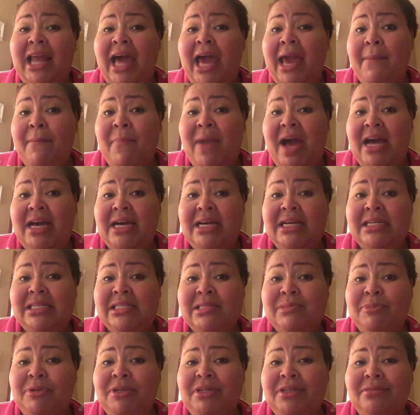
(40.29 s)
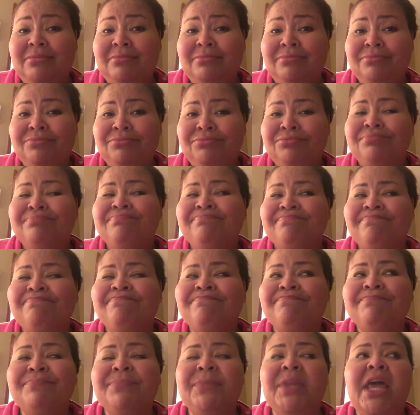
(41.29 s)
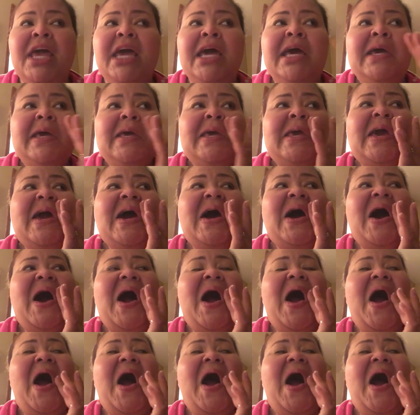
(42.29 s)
like my husband. We had